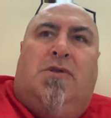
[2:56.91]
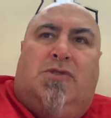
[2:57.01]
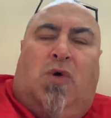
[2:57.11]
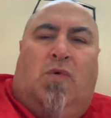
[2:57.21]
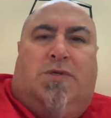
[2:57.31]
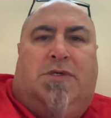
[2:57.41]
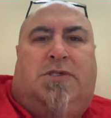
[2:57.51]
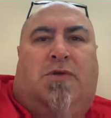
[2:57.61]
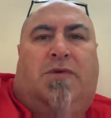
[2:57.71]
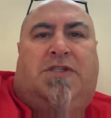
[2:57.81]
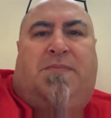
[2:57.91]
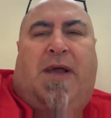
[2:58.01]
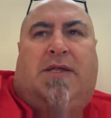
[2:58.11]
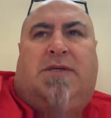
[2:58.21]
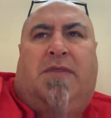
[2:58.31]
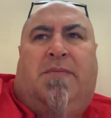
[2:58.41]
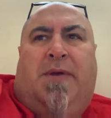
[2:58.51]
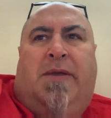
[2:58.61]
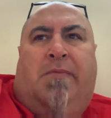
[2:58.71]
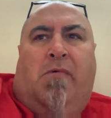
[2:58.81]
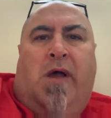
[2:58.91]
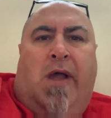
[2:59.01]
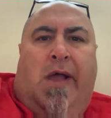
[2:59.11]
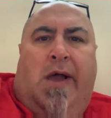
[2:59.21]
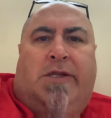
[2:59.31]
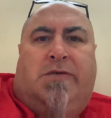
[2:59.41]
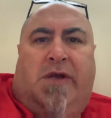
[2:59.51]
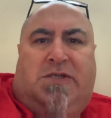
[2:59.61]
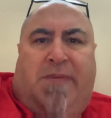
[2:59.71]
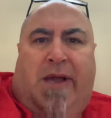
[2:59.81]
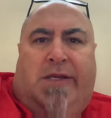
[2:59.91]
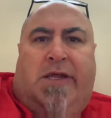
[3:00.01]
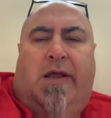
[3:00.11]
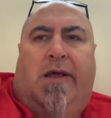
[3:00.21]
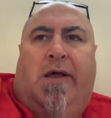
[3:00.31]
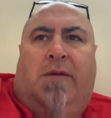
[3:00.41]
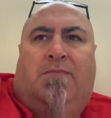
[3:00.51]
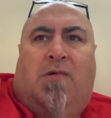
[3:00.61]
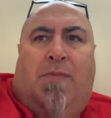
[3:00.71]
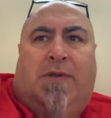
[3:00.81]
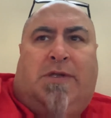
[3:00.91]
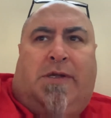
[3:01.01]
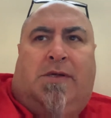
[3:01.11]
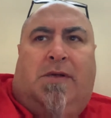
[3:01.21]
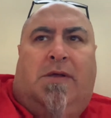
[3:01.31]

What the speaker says: taught us to respect other people and to respect property.